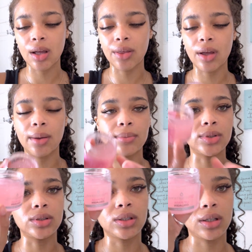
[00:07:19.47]
I'm
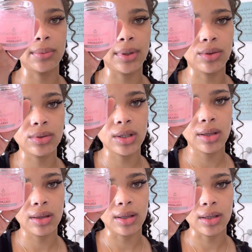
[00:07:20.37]
just gonna be
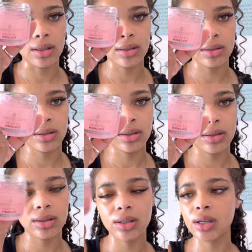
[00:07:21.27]
using this.
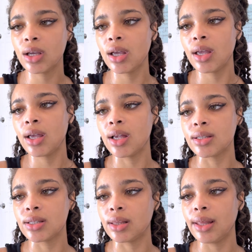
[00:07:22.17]

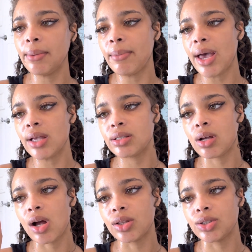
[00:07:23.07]
It's a lip mask
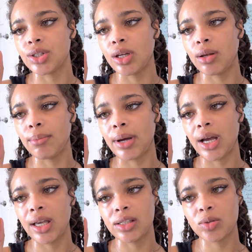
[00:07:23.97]
collagen
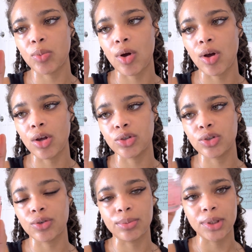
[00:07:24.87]
by Spa
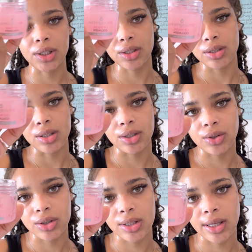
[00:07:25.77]
Scriptions, and it
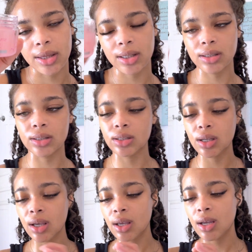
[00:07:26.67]
looks like this.
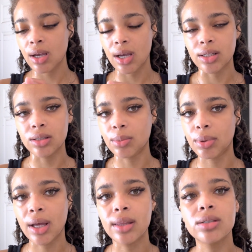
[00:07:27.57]
I just
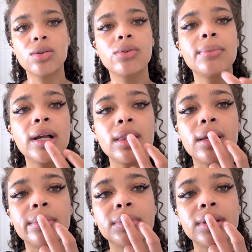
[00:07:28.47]
apply this over my
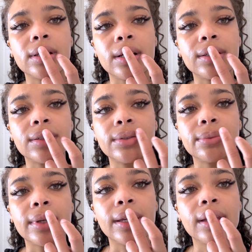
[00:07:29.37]
lips and I just
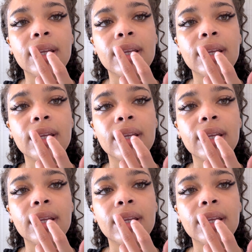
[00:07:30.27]
wait.